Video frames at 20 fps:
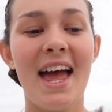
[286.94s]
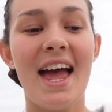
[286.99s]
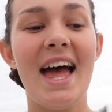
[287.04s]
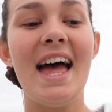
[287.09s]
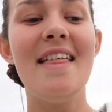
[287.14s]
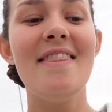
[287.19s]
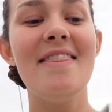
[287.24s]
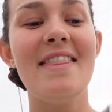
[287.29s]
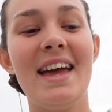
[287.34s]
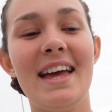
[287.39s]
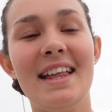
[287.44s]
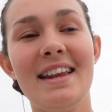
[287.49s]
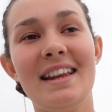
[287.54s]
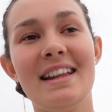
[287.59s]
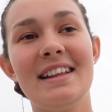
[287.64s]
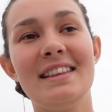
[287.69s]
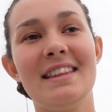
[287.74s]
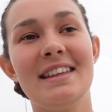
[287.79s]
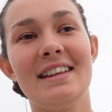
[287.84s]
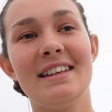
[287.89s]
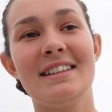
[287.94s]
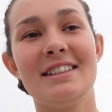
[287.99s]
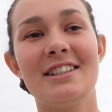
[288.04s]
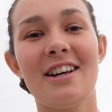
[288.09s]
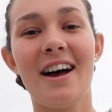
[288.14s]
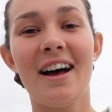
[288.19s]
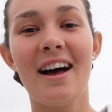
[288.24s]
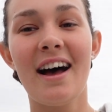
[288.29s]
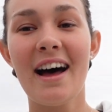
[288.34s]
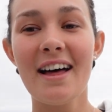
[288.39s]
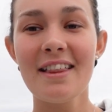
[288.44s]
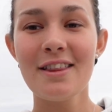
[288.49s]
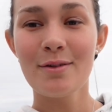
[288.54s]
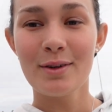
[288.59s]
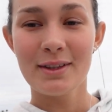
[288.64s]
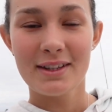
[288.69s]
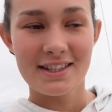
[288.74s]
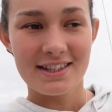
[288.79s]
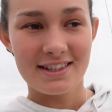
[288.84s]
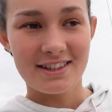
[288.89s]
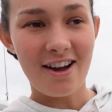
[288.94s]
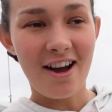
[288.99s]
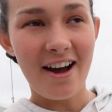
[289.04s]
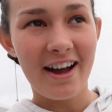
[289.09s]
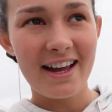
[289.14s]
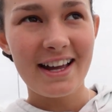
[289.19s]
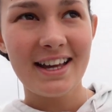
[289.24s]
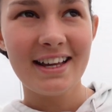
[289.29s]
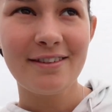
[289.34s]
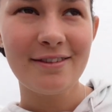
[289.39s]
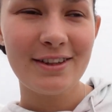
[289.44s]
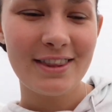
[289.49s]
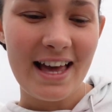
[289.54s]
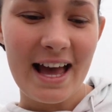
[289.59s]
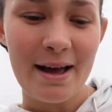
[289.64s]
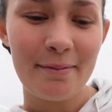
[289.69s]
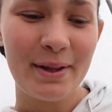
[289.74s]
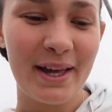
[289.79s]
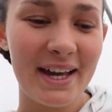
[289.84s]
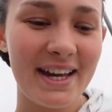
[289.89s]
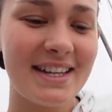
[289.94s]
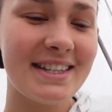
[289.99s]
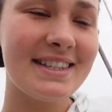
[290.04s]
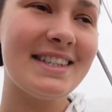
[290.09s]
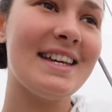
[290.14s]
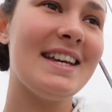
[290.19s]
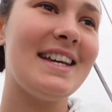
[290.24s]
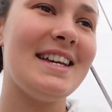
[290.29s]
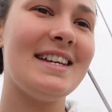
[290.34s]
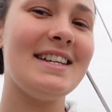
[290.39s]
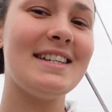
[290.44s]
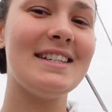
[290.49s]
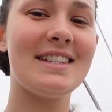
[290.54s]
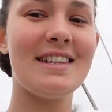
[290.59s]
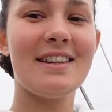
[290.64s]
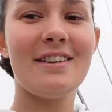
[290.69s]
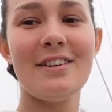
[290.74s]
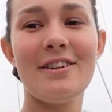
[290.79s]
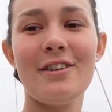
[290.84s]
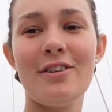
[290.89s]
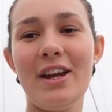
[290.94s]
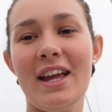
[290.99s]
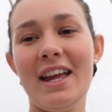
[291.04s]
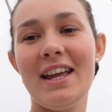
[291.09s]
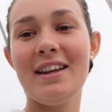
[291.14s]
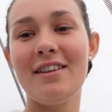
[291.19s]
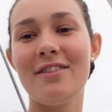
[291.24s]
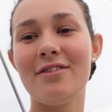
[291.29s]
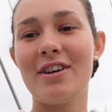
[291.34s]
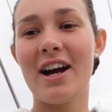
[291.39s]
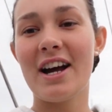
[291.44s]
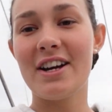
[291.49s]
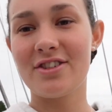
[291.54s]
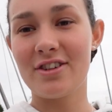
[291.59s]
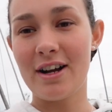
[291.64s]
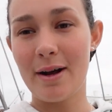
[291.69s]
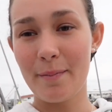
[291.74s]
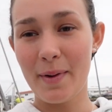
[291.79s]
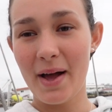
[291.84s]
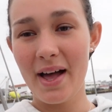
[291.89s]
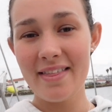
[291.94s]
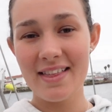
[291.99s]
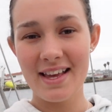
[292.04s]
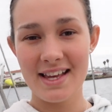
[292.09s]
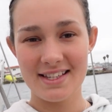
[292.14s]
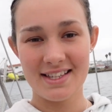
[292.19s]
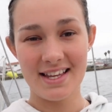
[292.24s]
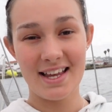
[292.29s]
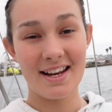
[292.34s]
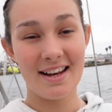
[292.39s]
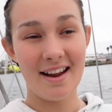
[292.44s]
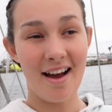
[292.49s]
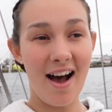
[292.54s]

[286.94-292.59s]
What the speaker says: And then the other one that's tying with that place is in Rajarampat. There's an